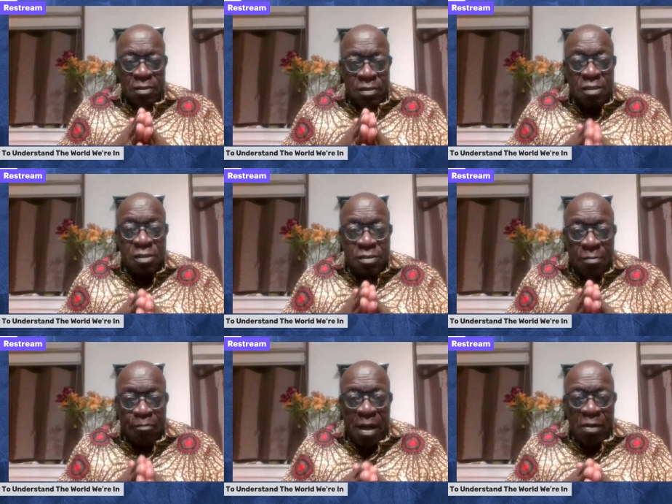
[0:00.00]
This is
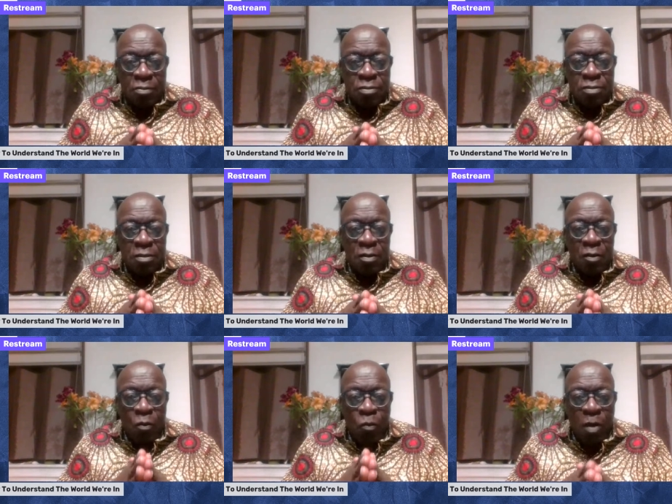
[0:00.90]
about
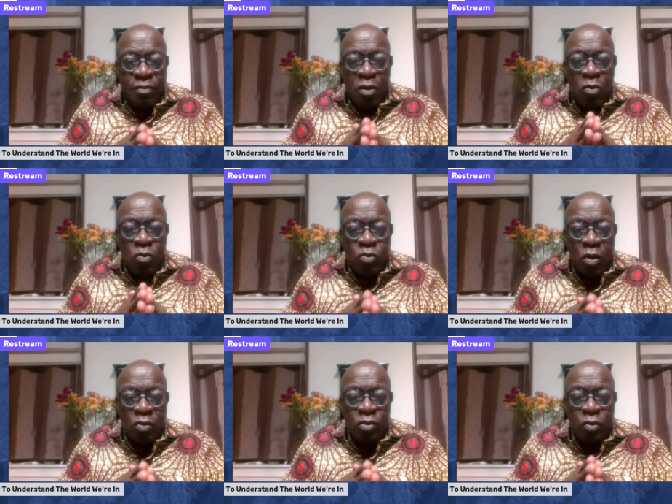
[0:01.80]
whether or
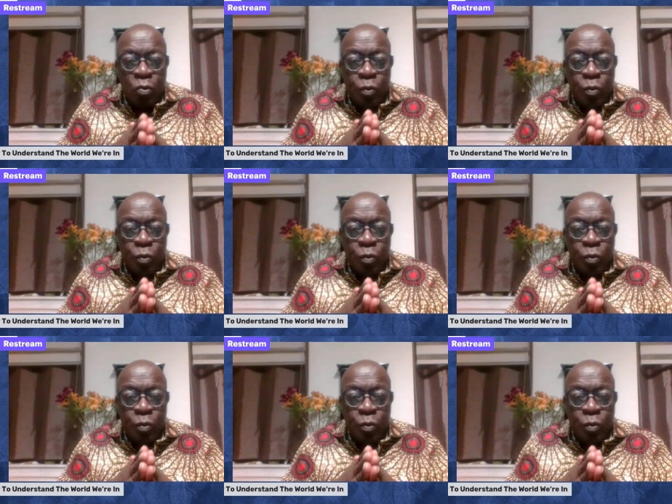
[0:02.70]
not